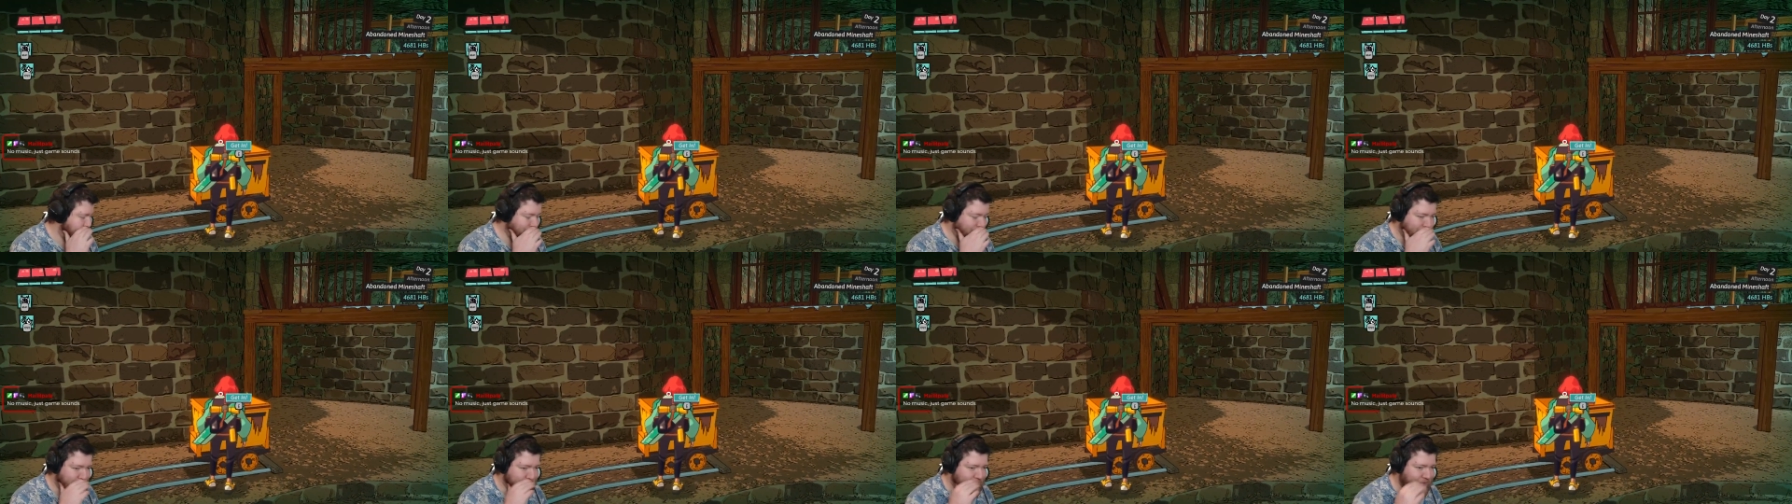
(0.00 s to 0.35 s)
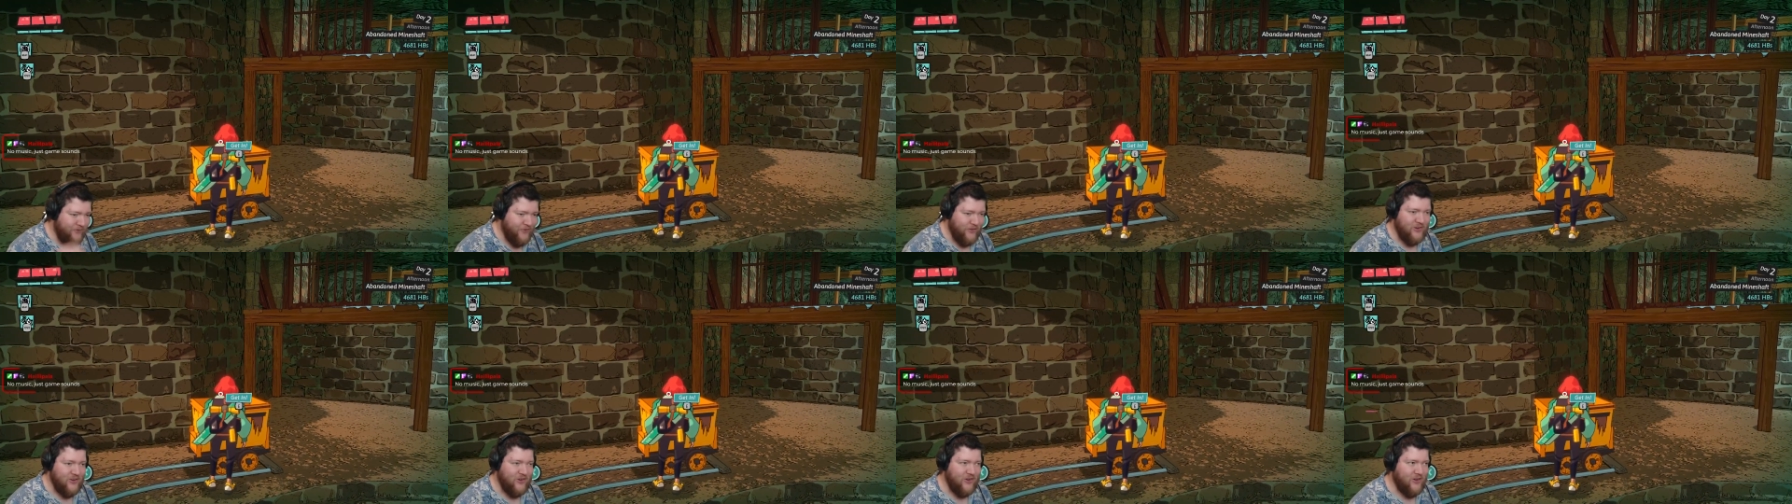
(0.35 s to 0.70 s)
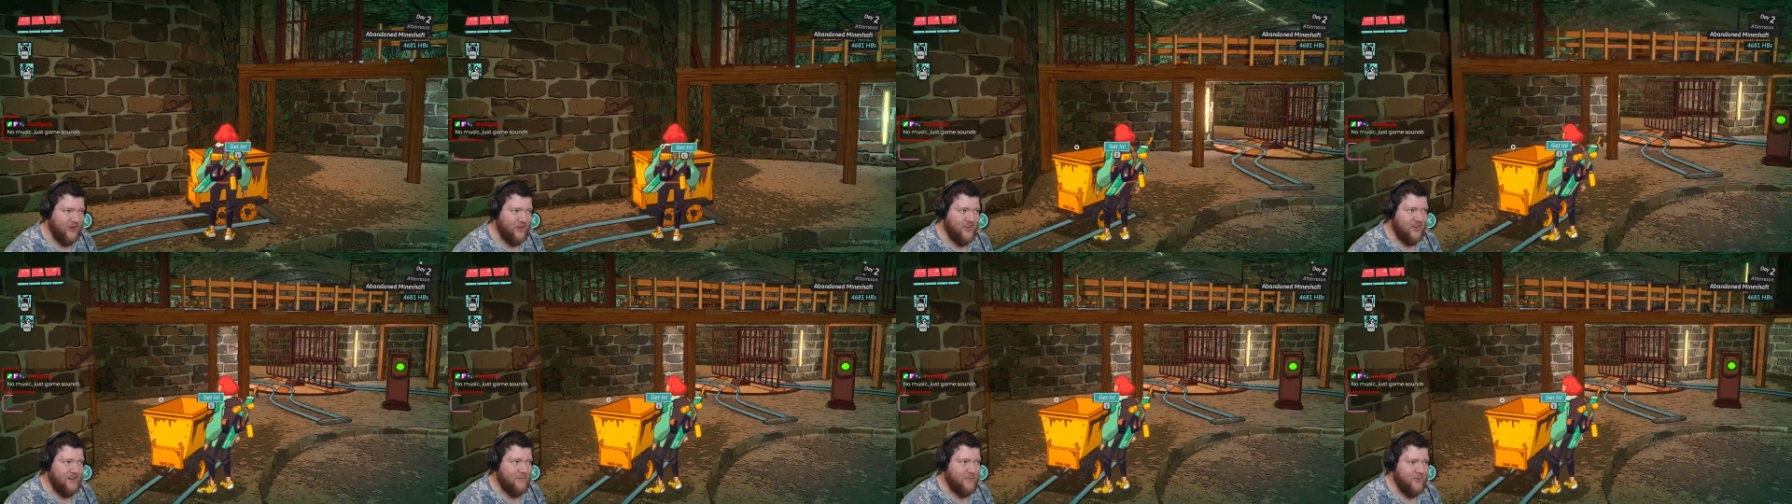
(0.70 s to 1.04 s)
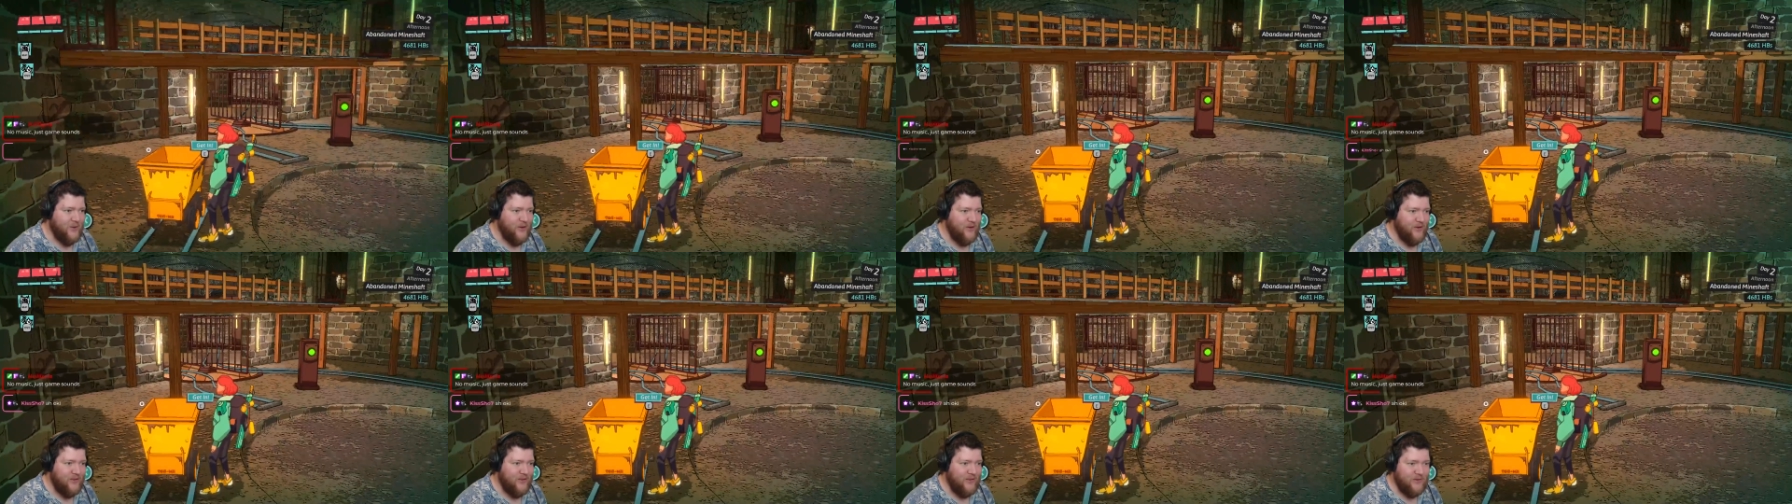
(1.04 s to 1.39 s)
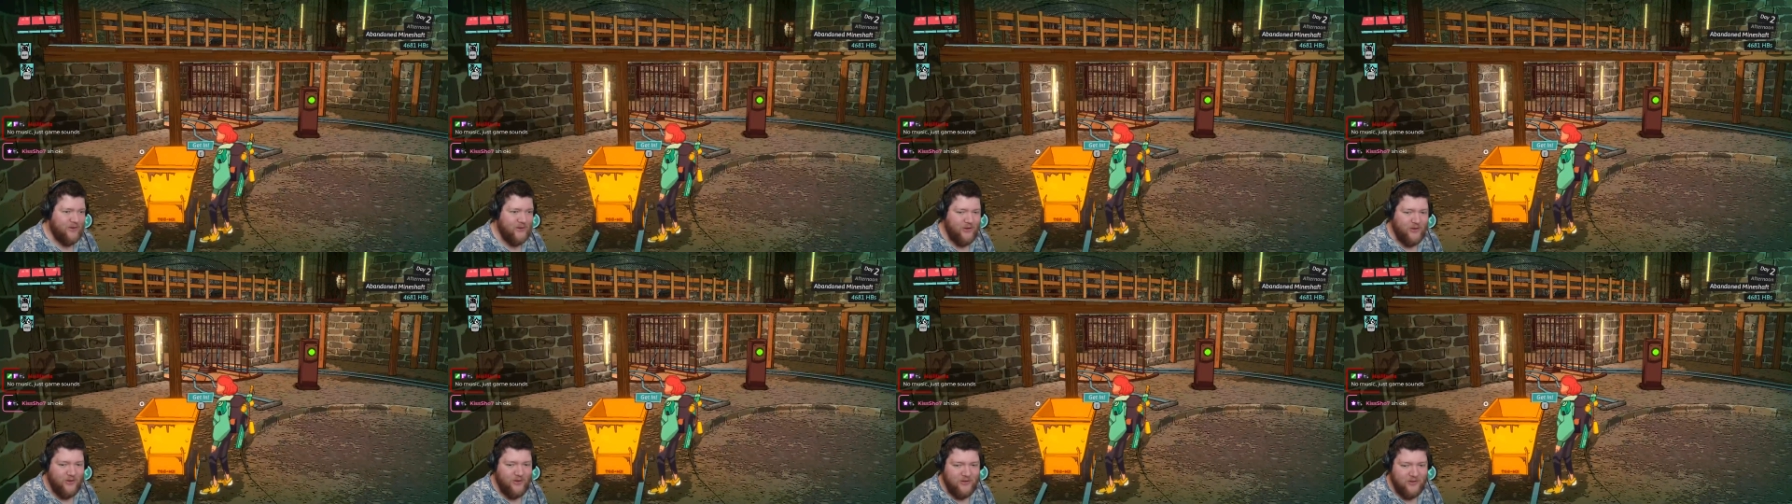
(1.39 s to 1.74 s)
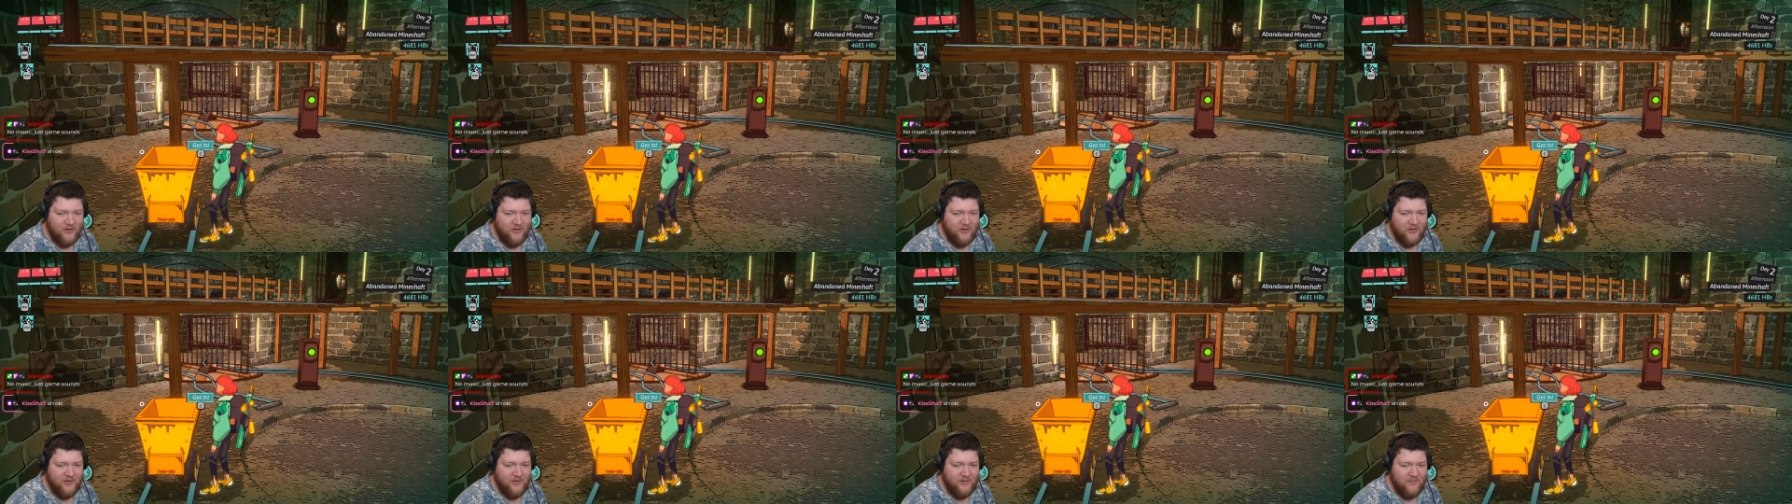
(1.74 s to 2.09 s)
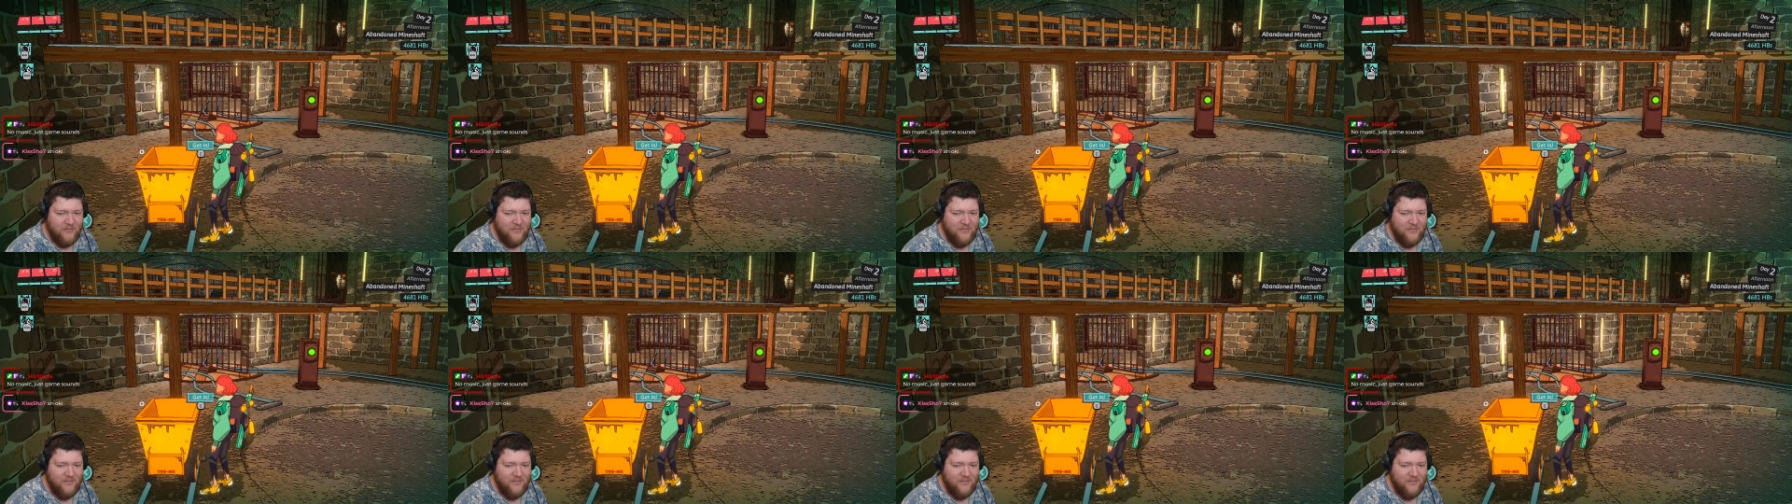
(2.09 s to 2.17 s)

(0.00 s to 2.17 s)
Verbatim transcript: I forgot about. Oh